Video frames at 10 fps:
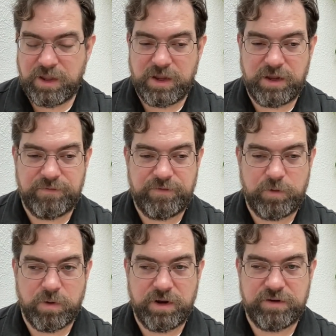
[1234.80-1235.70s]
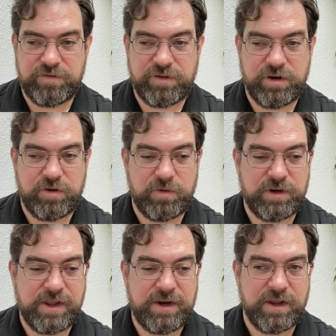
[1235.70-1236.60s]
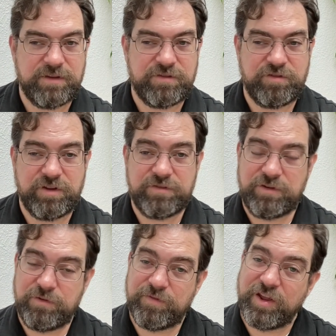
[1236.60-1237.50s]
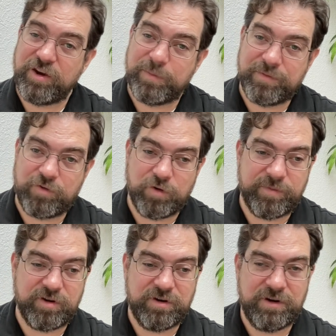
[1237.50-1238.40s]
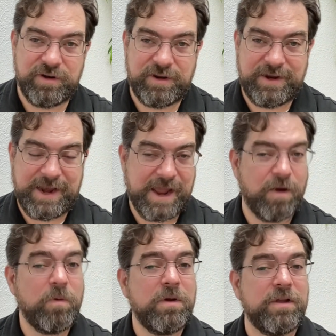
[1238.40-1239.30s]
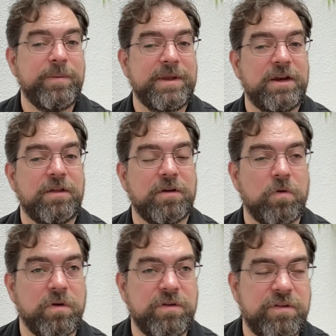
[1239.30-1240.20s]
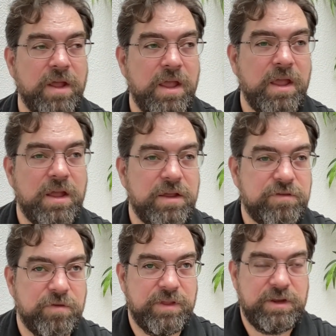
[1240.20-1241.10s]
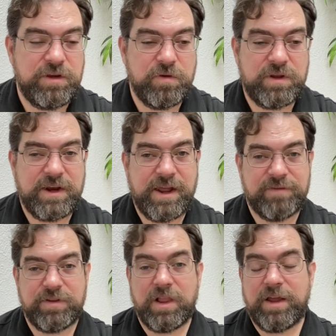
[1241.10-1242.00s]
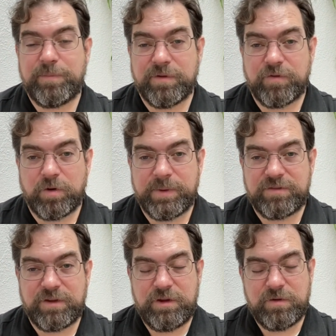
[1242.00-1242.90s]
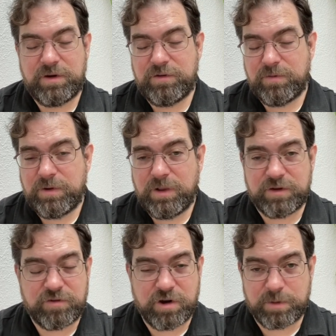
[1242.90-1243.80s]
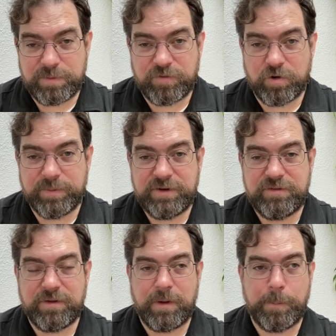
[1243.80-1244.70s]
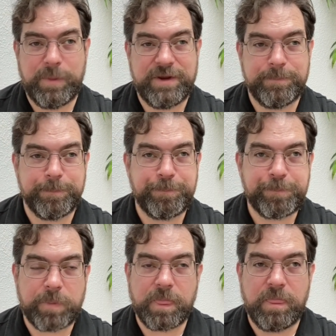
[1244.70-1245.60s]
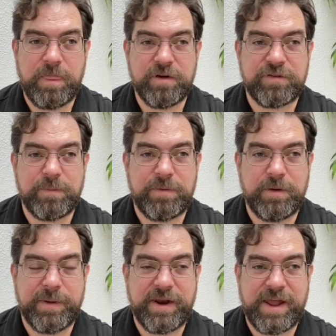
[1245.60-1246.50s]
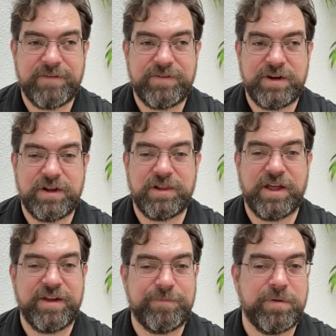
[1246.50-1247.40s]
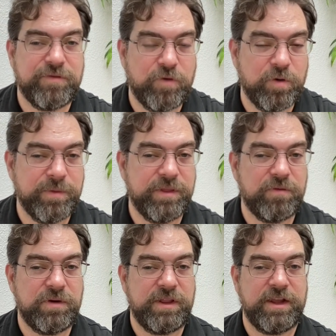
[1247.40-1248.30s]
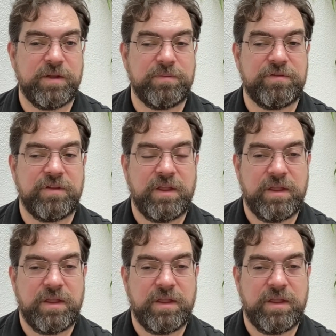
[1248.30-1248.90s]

If you are interested in doing that, I suggest you find a performer now at the beginning of the course so that you can have a live performance. You can do an electronic performance, but there's something about having a live performer that really helps